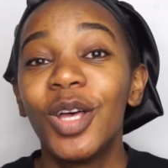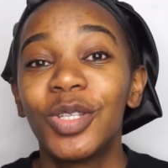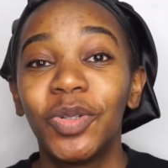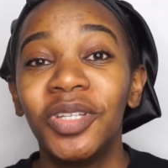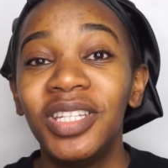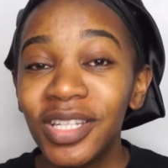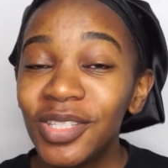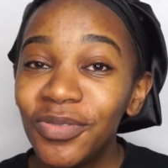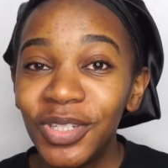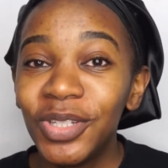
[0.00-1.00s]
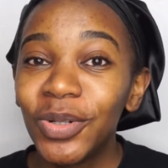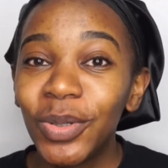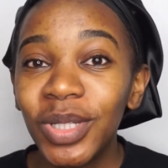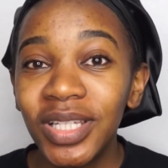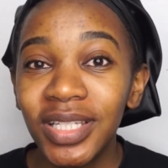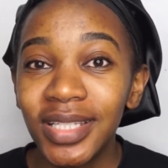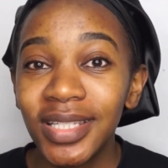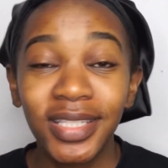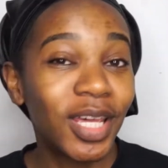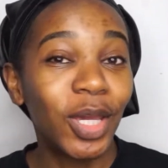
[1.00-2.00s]
So today's video
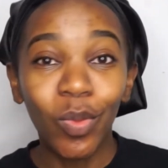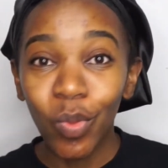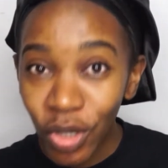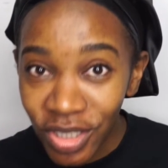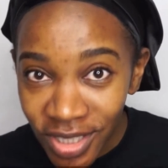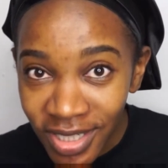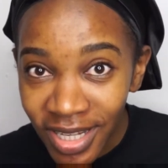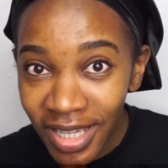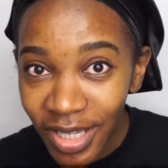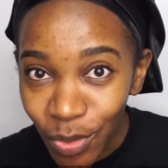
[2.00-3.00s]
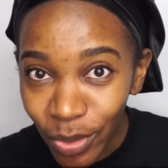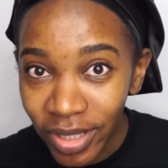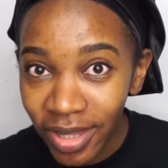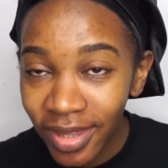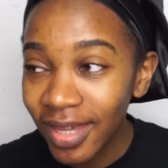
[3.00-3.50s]
is a wash day with